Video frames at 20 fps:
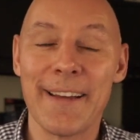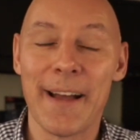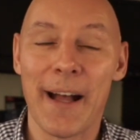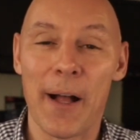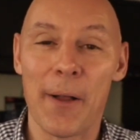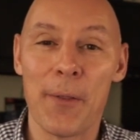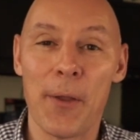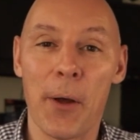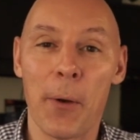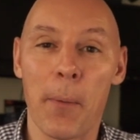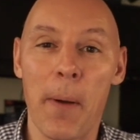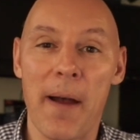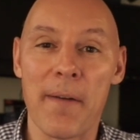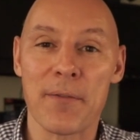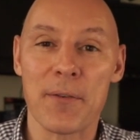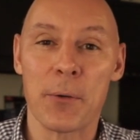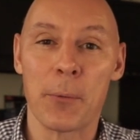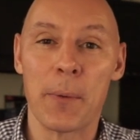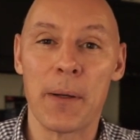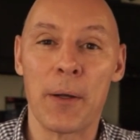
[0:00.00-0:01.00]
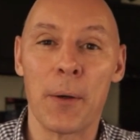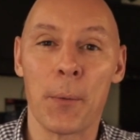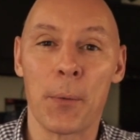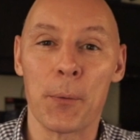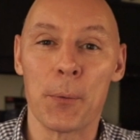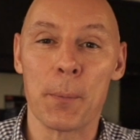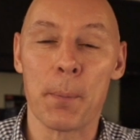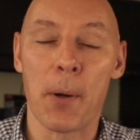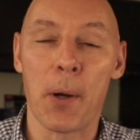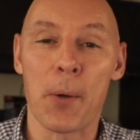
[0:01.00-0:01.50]
I'll know after we go
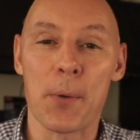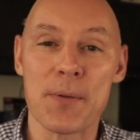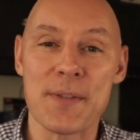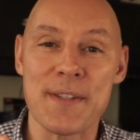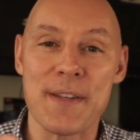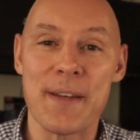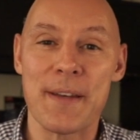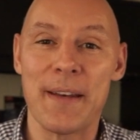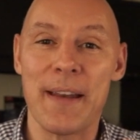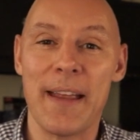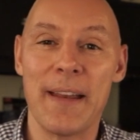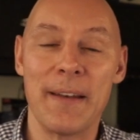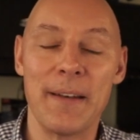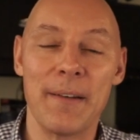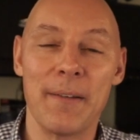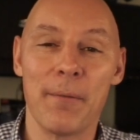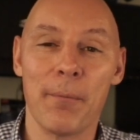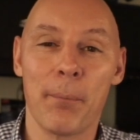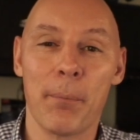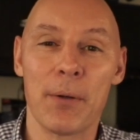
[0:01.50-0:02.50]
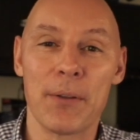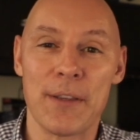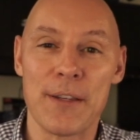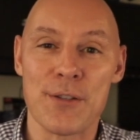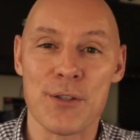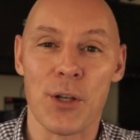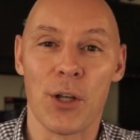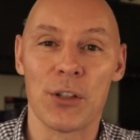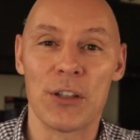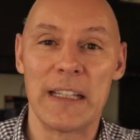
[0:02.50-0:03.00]
through post and put
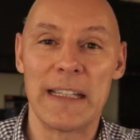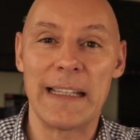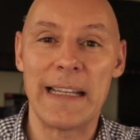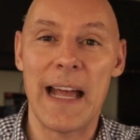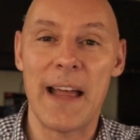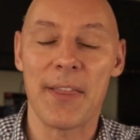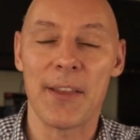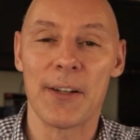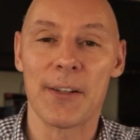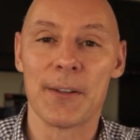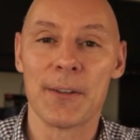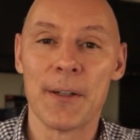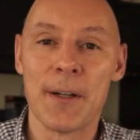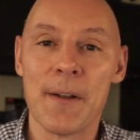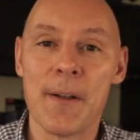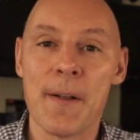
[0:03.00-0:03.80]
this all together.